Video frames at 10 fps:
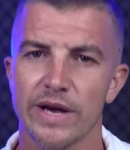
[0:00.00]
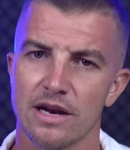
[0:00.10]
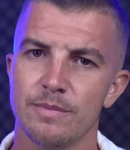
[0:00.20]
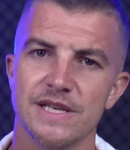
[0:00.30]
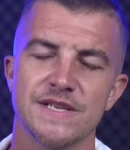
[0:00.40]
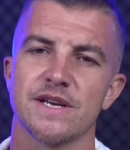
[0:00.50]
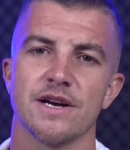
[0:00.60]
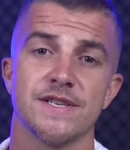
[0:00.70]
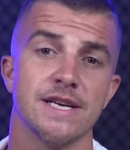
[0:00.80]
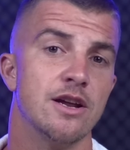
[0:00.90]
we're going to be
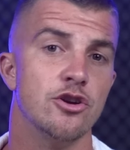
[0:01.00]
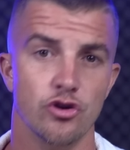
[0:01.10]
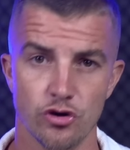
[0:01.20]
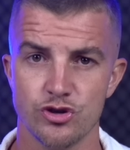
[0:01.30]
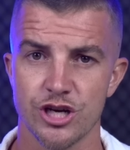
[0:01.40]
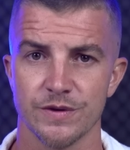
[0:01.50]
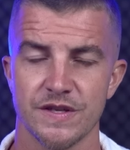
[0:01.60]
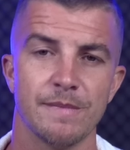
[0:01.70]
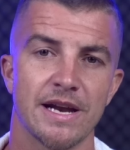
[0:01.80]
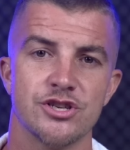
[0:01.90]
discussing new
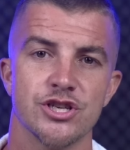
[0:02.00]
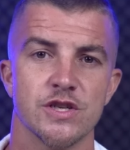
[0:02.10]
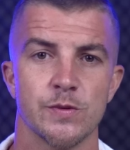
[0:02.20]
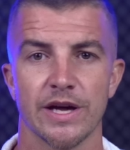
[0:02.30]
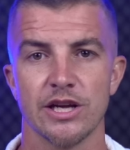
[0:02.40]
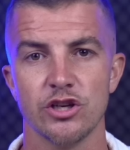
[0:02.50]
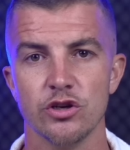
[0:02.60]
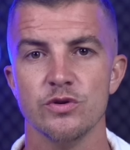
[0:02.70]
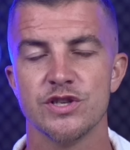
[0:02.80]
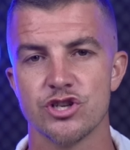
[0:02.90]
Chelsea managers. We're going to
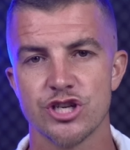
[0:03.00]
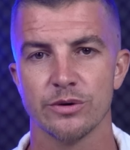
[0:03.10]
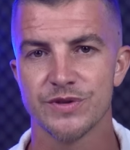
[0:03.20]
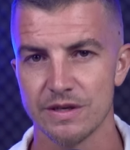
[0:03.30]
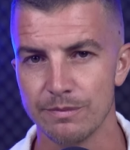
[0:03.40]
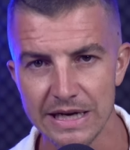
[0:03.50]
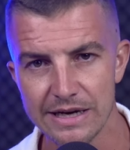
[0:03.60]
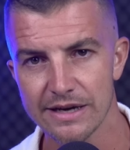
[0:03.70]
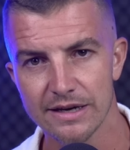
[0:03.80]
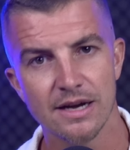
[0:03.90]
use the Chelsea
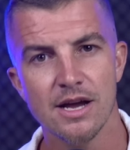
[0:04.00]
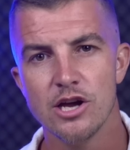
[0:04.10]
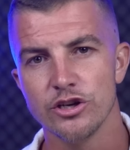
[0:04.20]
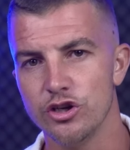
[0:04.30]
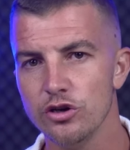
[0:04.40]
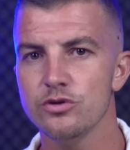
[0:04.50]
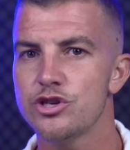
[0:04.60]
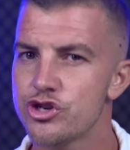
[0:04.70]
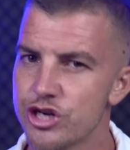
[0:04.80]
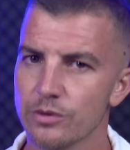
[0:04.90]
media,
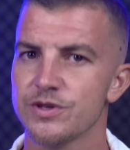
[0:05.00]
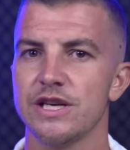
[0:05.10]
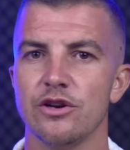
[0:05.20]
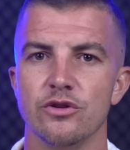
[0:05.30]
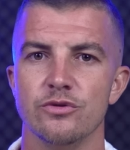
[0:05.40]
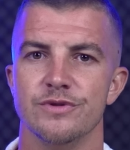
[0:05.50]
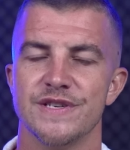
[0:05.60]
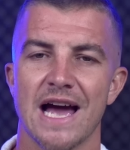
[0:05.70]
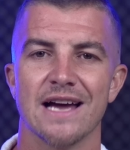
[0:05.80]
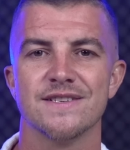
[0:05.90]
use Chelsea
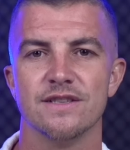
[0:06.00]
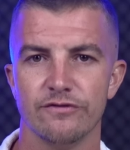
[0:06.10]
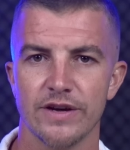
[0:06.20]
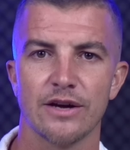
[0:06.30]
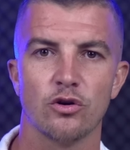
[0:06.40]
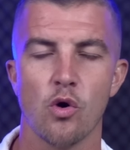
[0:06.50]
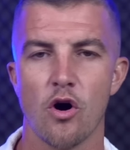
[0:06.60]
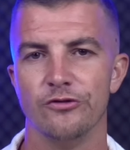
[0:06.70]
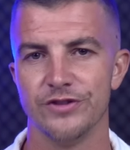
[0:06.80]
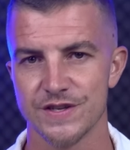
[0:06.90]
news as the vehicle
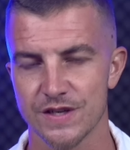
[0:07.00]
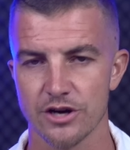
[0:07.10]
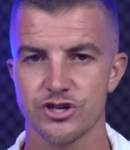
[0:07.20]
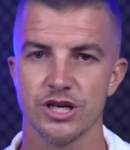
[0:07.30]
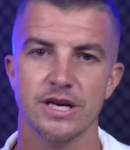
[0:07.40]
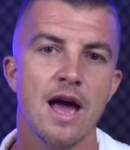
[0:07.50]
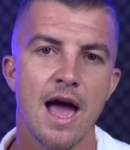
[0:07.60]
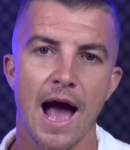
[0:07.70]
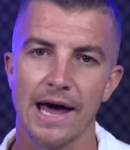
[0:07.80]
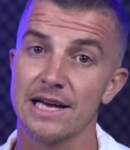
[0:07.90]
of discussion.
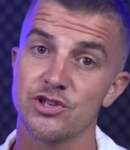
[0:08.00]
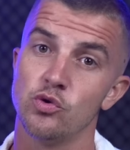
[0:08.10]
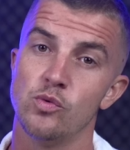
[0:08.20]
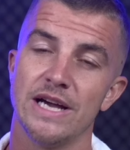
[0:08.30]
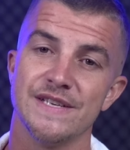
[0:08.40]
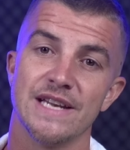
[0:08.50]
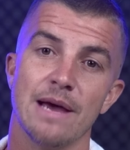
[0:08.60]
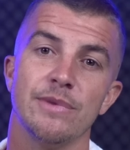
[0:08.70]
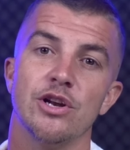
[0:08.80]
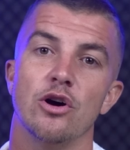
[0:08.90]
And as always,
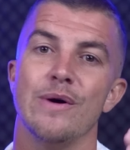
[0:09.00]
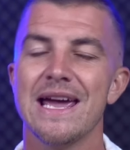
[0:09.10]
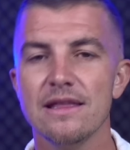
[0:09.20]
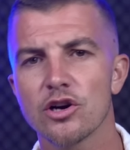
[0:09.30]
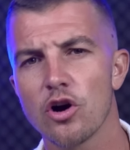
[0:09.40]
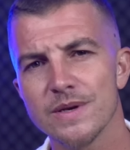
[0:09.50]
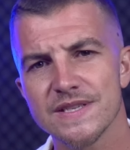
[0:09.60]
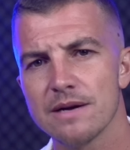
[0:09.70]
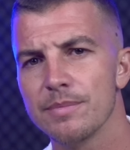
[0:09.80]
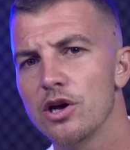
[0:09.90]
let me know in the
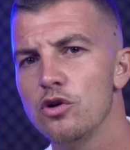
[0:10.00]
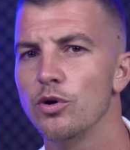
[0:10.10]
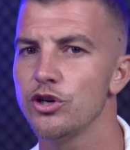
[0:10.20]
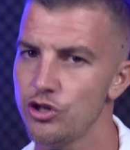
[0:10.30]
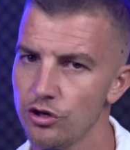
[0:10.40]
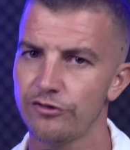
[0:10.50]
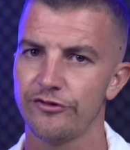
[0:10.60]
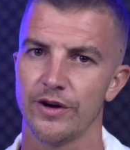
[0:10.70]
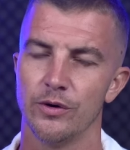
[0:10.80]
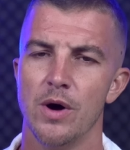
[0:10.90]
comments down below what you
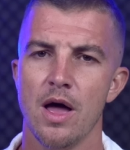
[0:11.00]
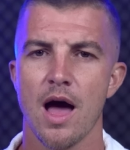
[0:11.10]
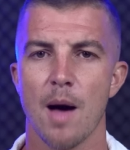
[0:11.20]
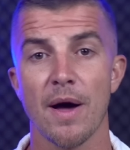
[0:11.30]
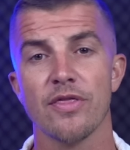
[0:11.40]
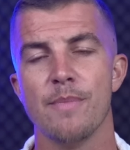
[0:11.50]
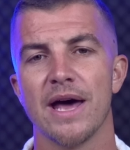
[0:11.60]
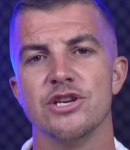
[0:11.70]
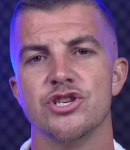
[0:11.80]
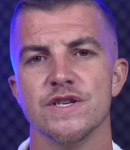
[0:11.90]
feel about the
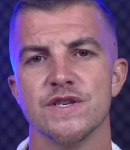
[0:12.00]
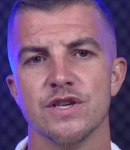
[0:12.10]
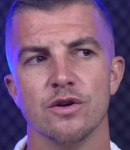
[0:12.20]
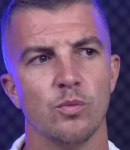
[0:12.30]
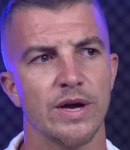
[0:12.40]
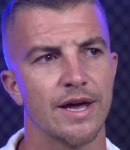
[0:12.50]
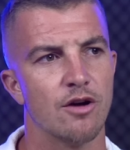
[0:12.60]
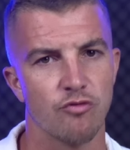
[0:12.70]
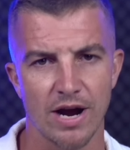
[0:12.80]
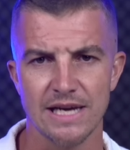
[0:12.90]
managers that we're going
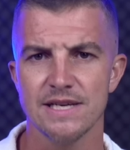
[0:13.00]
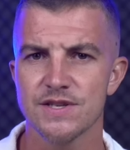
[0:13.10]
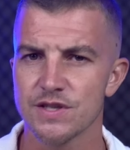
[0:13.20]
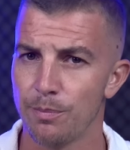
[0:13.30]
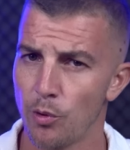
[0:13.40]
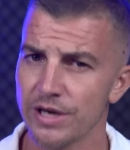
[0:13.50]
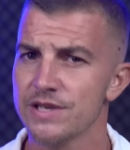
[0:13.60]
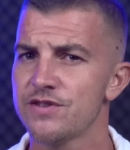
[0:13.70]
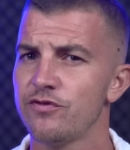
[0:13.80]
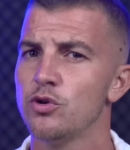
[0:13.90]
to raise the
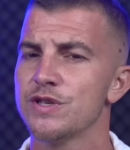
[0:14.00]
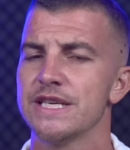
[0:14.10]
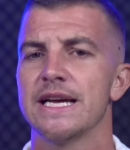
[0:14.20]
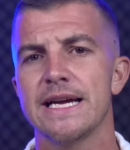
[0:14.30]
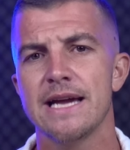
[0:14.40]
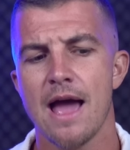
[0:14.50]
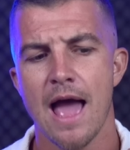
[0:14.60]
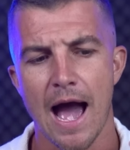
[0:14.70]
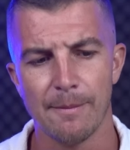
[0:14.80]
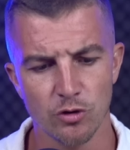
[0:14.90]
points for today.
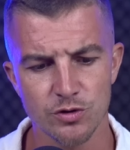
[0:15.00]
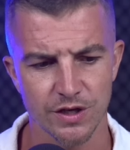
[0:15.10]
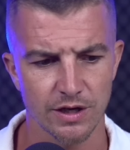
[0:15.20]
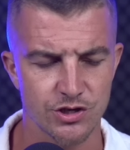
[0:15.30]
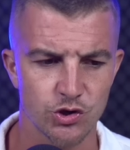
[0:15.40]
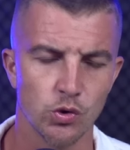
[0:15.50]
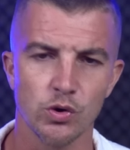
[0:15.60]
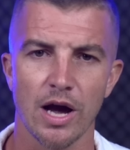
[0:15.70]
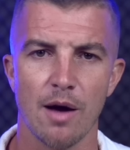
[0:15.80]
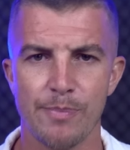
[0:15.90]
And we're also going to
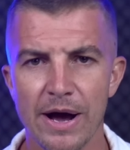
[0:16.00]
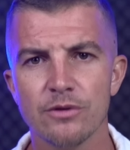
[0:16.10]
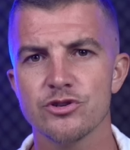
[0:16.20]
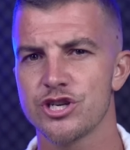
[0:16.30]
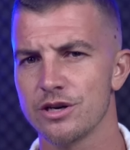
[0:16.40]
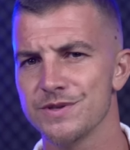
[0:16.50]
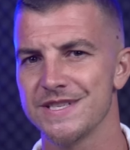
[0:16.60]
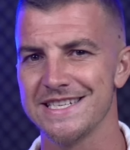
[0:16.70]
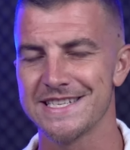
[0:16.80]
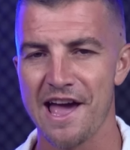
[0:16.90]
talk about
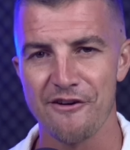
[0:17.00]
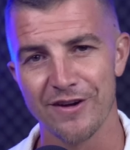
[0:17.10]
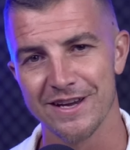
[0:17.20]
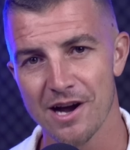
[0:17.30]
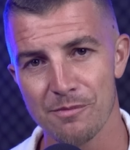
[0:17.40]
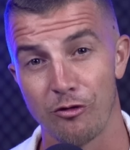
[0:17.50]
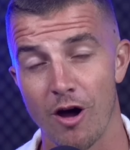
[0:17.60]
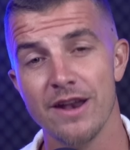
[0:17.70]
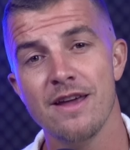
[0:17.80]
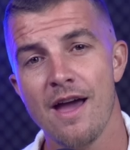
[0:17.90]
Chelsea's FA Cup
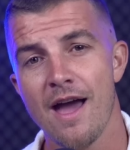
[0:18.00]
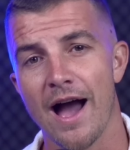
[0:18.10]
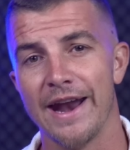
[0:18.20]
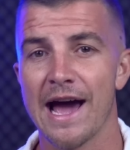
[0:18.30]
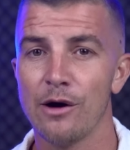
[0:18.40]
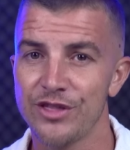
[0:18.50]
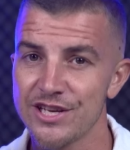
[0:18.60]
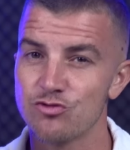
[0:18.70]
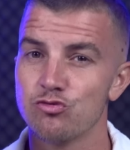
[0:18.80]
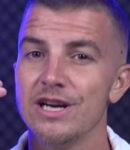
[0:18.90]
run and how
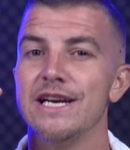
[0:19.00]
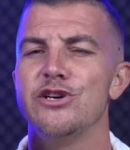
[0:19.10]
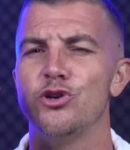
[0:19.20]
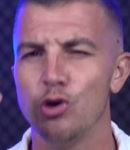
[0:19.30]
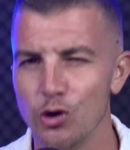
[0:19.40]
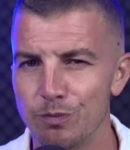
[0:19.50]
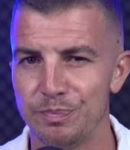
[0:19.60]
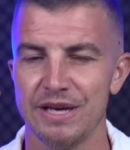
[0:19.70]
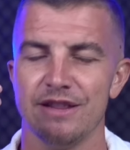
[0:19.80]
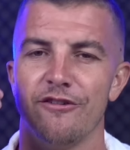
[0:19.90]
this really
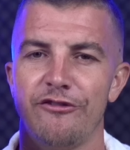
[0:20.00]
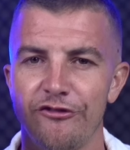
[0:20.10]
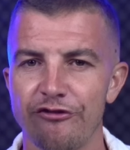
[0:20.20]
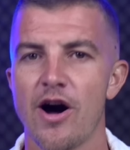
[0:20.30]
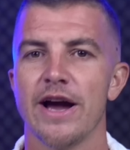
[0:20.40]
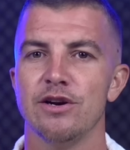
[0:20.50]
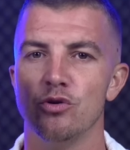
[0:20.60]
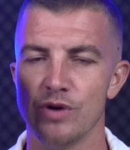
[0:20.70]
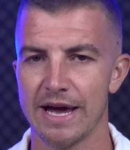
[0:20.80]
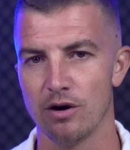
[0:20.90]
could be the
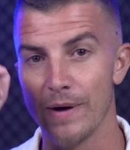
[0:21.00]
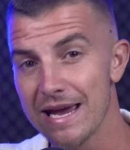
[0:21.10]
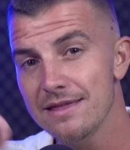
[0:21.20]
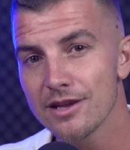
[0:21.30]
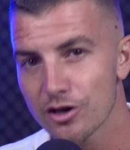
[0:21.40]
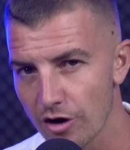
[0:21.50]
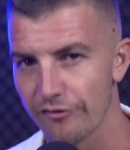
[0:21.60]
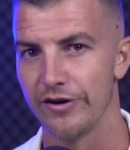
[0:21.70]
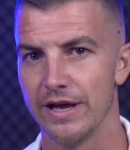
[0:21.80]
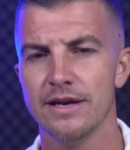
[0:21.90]
final nail in the
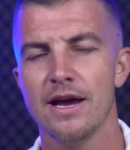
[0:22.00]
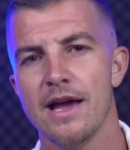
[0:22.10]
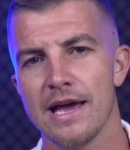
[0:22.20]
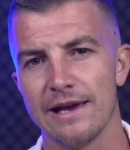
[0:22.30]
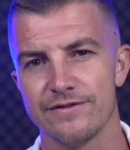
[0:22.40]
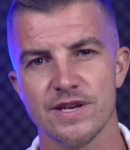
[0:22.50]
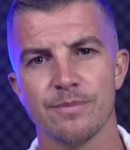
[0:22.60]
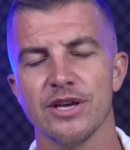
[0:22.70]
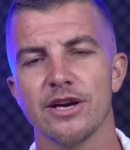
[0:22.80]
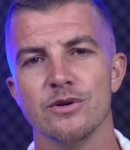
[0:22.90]
coffin if
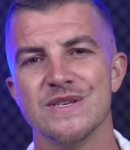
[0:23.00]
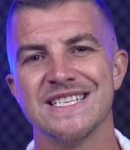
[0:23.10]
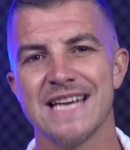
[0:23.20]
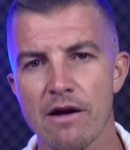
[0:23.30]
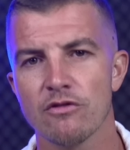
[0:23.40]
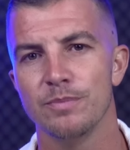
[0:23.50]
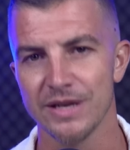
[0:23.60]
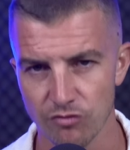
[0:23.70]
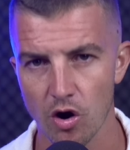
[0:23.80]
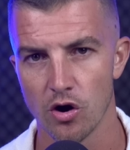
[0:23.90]
something goes
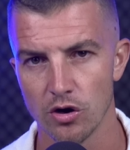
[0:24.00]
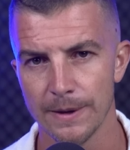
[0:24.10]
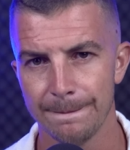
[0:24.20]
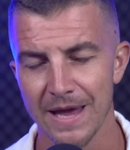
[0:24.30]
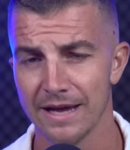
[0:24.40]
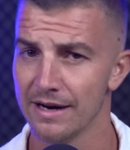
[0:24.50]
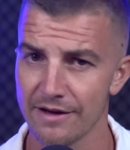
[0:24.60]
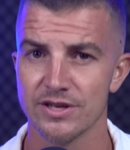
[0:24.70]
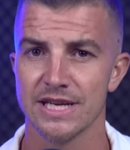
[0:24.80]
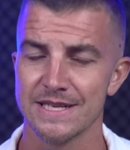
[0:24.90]
terribly wrong in
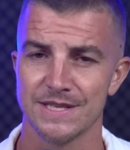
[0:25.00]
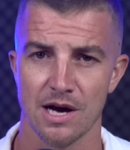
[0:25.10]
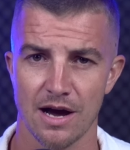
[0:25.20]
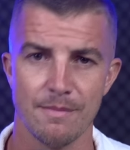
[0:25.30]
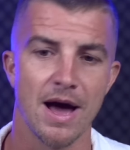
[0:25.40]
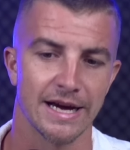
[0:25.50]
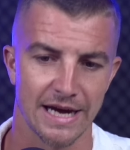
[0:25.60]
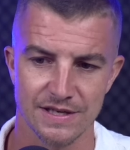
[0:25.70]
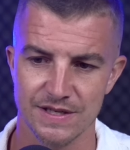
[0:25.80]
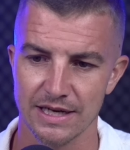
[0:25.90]
11 days' time
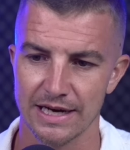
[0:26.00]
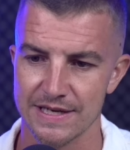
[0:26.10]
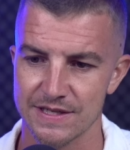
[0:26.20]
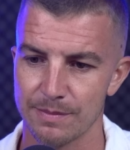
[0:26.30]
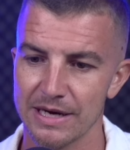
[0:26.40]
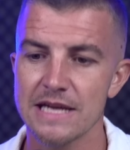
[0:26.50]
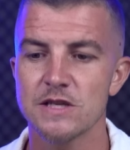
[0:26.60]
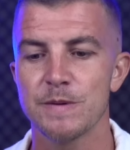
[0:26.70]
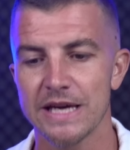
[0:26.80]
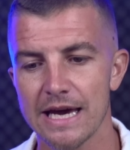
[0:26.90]
against Leicester. But
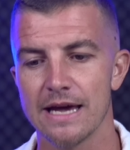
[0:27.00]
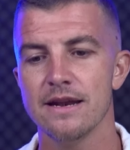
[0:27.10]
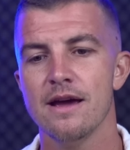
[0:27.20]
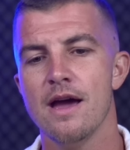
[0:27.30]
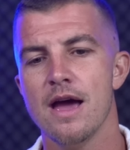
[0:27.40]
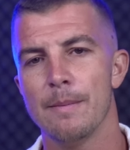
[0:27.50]
let's begin